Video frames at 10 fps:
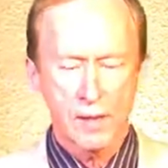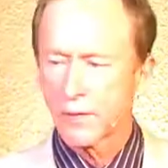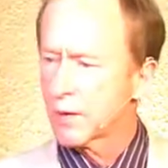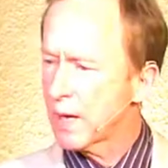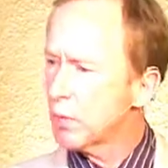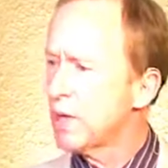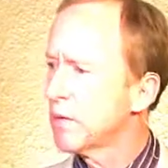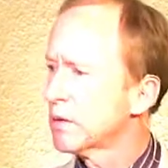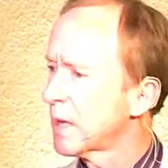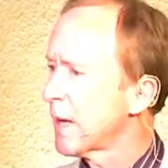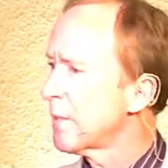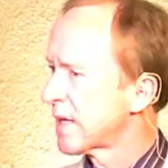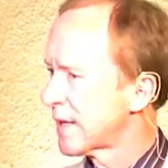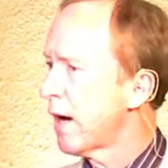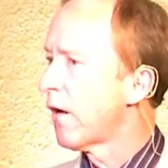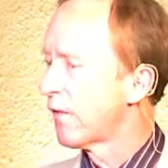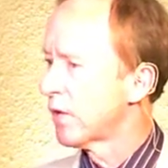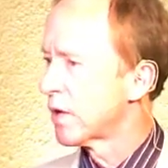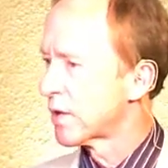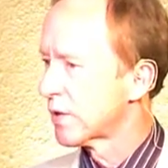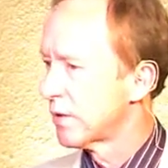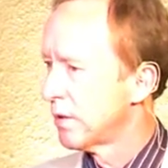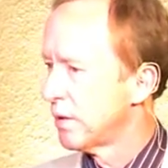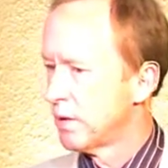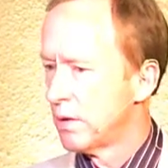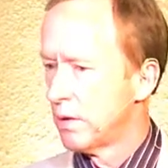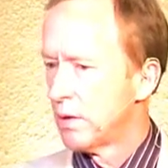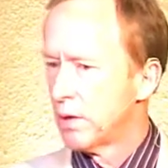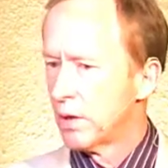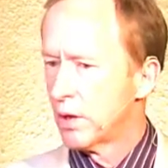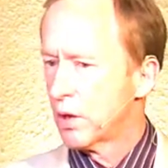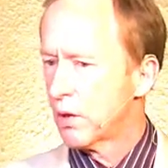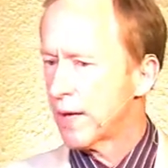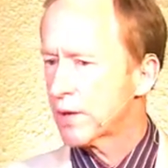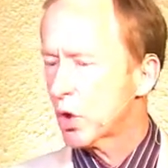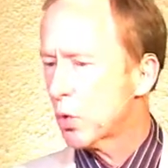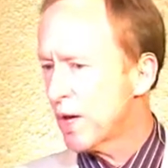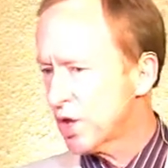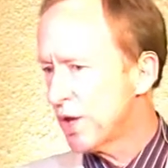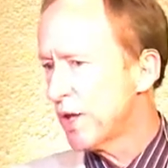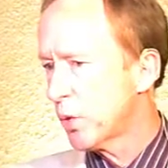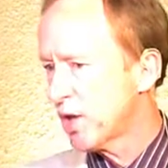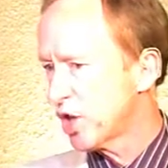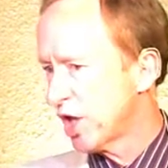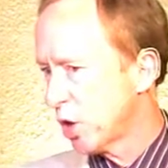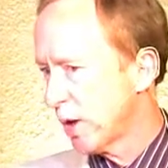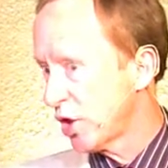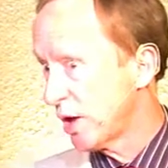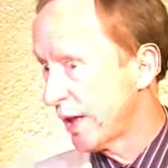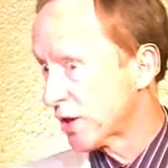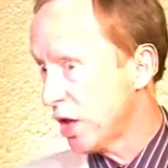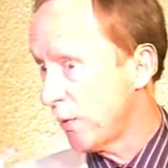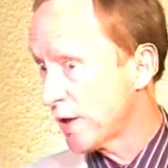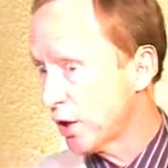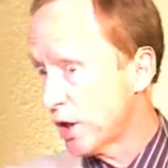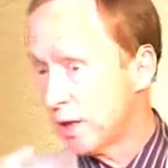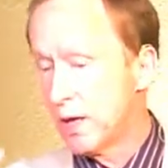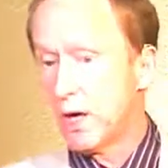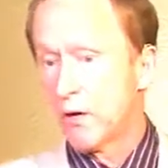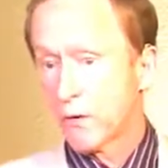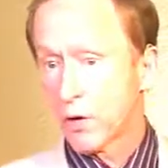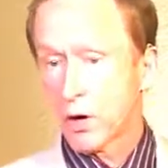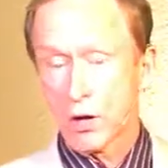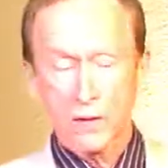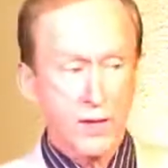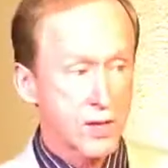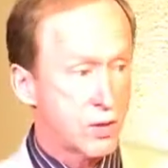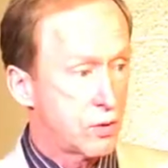You know, I wonder a lot about myself first you know. And so questioning, questioning, questioning is always good for all of us to